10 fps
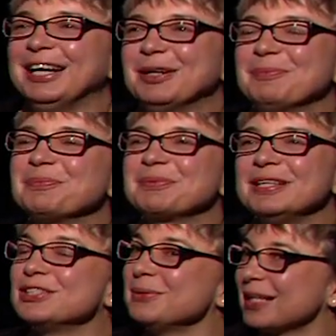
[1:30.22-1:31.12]
Mm-hmm.
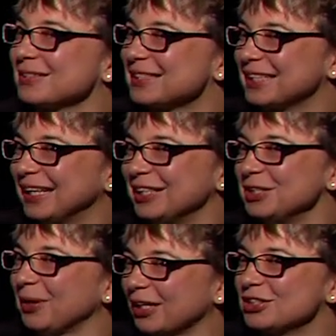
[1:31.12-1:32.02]
In 2010,
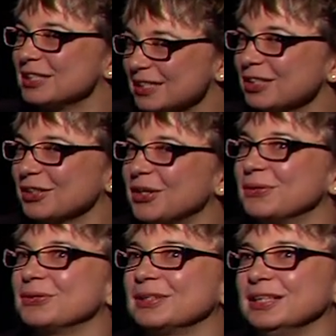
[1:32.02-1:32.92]
you actually did
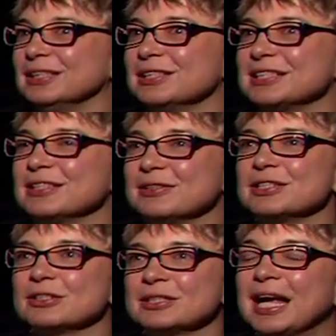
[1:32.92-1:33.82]
go
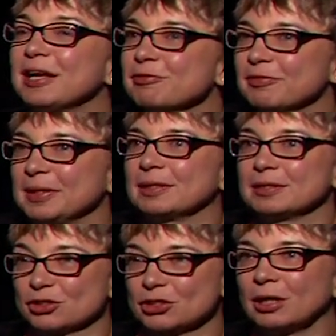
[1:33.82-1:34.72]
dive with
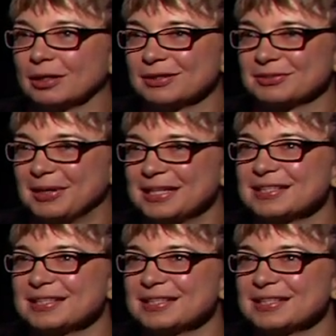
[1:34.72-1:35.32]
sharks, right?